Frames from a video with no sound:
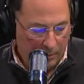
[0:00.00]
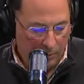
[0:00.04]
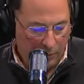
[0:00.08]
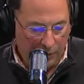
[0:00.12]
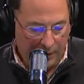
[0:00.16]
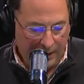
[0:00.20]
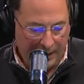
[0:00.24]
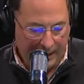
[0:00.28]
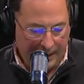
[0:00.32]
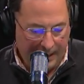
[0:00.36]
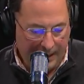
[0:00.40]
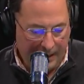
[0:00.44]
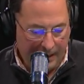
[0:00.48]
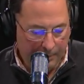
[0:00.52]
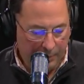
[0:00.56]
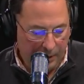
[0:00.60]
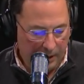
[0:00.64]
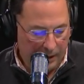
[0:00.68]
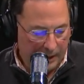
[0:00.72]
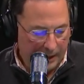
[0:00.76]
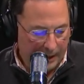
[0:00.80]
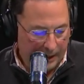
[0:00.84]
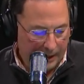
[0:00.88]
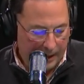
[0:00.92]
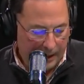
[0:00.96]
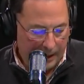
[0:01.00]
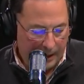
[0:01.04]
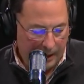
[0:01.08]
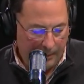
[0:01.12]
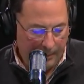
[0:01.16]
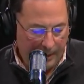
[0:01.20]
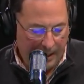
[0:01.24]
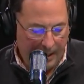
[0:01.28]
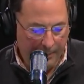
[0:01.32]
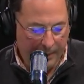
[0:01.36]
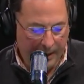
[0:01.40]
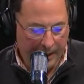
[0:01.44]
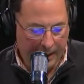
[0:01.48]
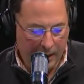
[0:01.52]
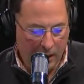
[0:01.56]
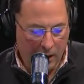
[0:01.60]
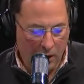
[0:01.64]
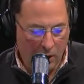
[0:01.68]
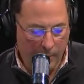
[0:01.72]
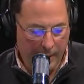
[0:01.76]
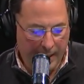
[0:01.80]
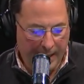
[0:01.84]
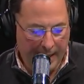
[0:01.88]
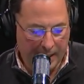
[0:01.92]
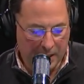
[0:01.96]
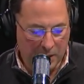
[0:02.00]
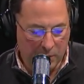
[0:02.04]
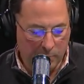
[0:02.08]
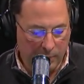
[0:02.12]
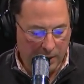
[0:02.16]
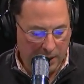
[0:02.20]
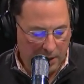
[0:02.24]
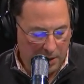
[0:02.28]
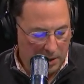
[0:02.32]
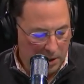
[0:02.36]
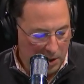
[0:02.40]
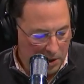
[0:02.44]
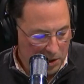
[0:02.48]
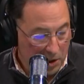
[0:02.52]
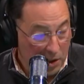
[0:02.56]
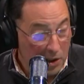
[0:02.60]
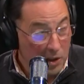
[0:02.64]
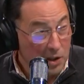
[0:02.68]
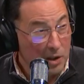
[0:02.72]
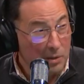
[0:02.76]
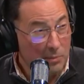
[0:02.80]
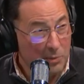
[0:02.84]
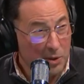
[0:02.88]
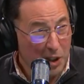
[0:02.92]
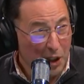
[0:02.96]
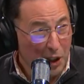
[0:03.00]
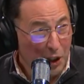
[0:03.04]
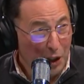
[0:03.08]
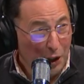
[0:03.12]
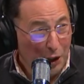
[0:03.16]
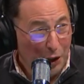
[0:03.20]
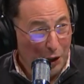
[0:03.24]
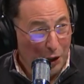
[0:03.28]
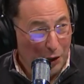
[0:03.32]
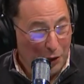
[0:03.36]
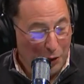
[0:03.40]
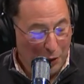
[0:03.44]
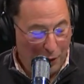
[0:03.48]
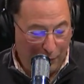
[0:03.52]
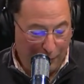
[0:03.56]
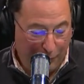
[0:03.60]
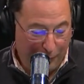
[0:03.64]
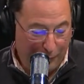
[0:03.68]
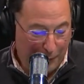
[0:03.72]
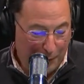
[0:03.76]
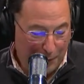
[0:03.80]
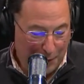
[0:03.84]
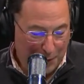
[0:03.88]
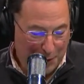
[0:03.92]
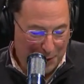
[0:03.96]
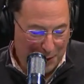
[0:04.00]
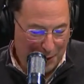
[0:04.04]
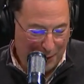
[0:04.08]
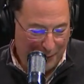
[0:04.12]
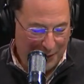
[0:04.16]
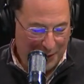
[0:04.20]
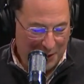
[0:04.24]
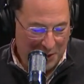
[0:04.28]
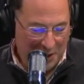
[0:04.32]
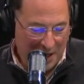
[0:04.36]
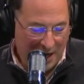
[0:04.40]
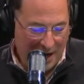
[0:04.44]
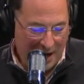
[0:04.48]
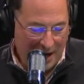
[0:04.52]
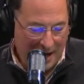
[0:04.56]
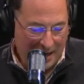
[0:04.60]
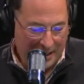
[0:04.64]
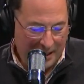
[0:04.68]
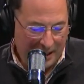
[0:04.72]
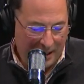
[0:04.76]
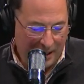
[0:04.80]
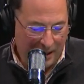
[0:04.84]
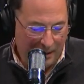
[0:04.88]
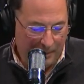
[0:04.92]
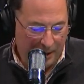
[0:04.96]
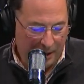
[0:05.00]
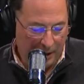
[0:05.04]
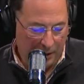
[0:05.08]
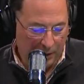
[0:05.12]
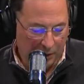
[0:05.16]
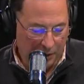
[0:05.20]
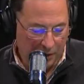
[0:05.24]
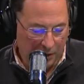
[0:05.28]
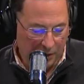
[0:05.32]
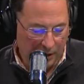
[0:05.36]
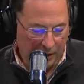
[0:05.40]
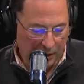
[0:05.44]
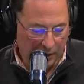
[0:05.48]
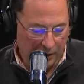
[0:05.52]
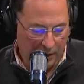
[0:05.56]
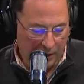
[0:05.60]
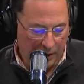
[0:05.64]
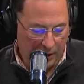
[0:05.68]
BurdettCamping.com. And by Comax Business Systems, your full-service Konica Minolta dealer.